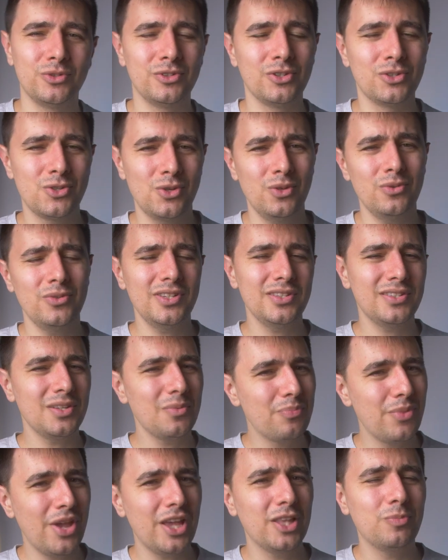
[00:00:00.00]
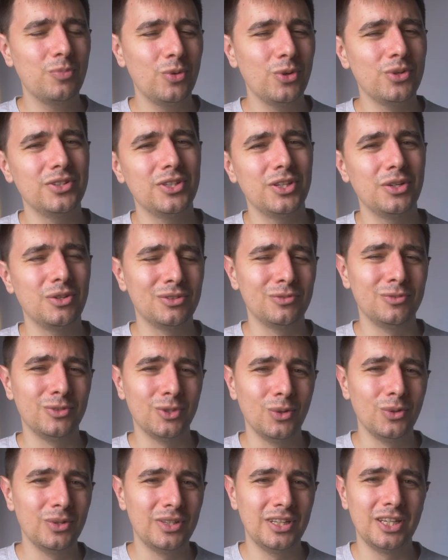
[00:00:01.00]
There's always a bad point there of
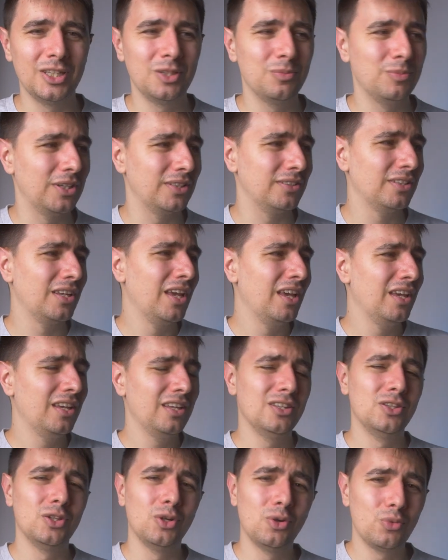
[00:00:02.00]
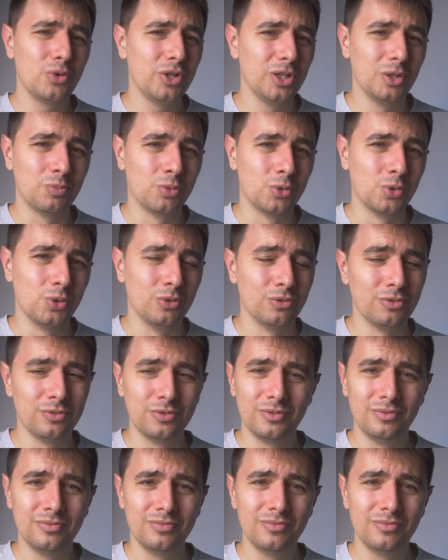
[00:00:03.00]
low light, but no real proof.